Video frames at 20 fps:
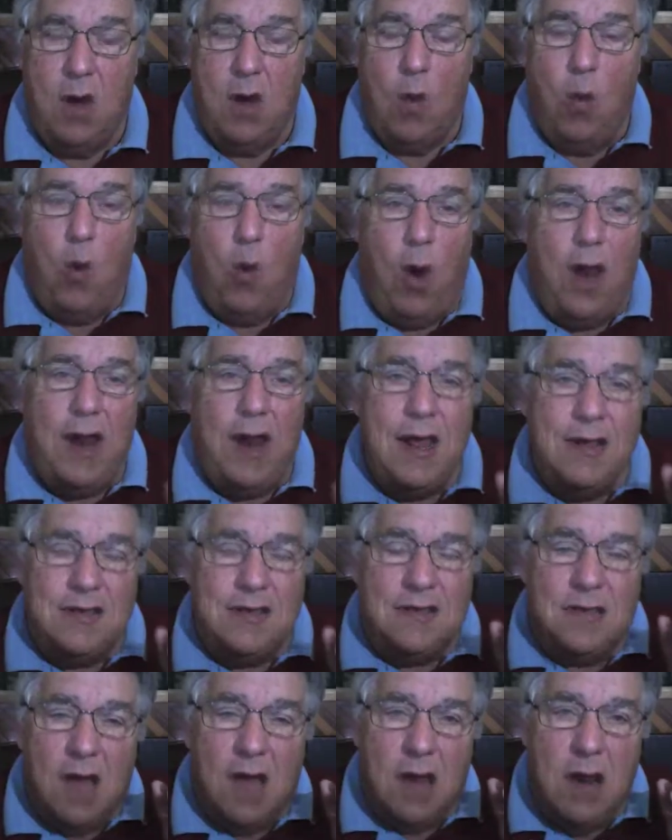What
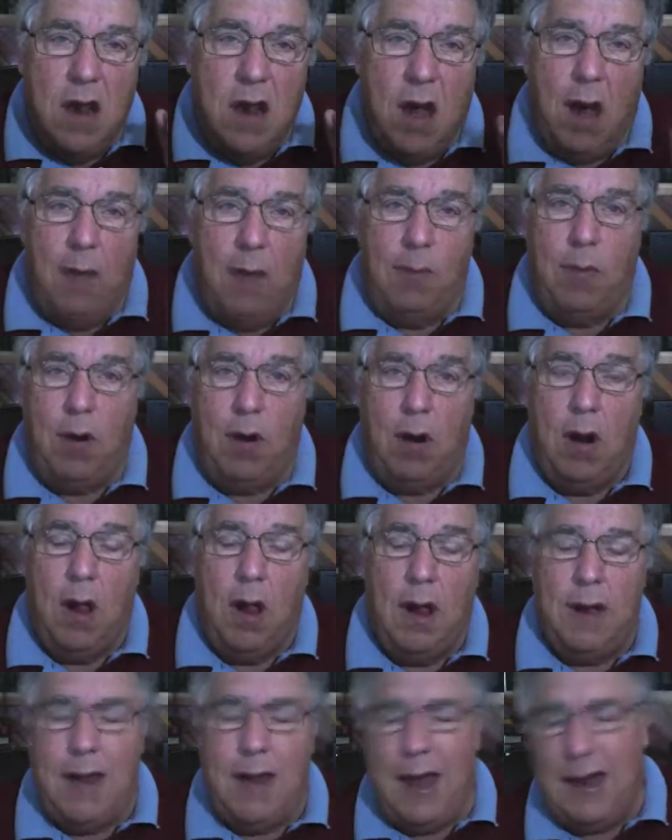is the number?
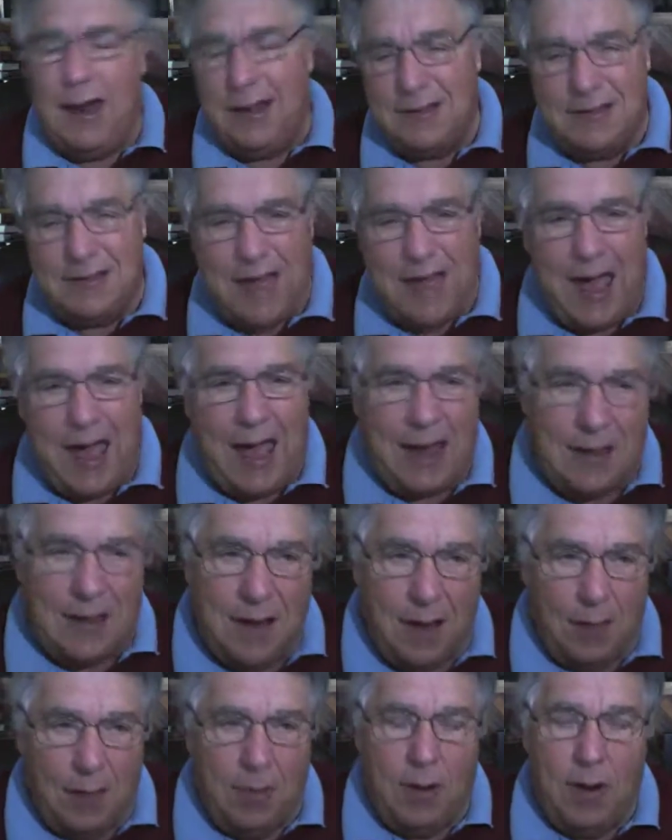Not exact
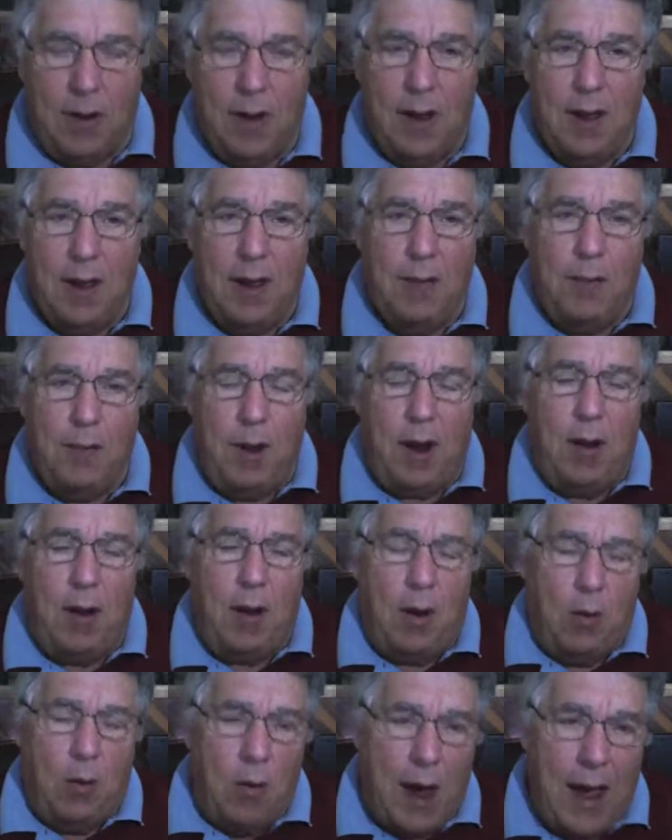number, but
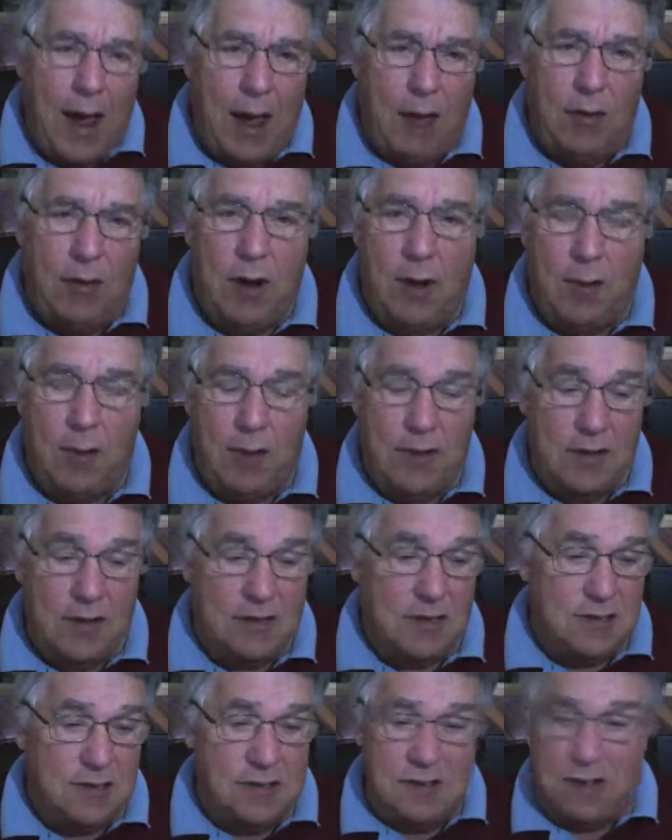a round number. And this
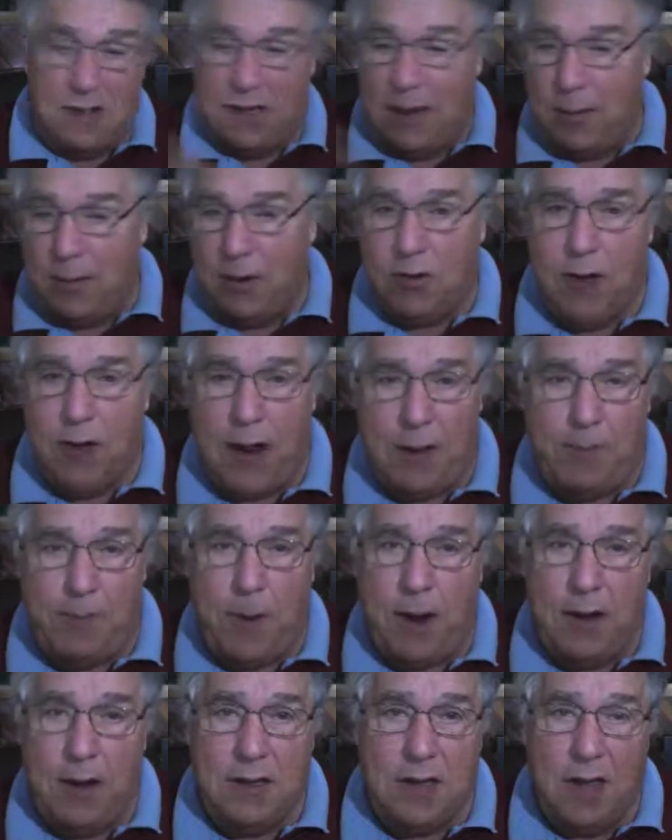isn't the Democratic
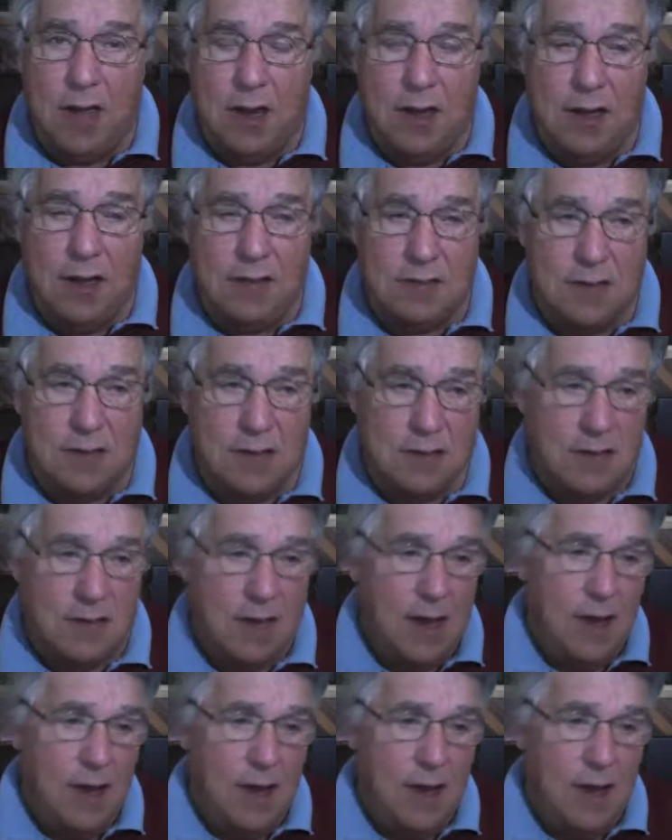Party telling us this.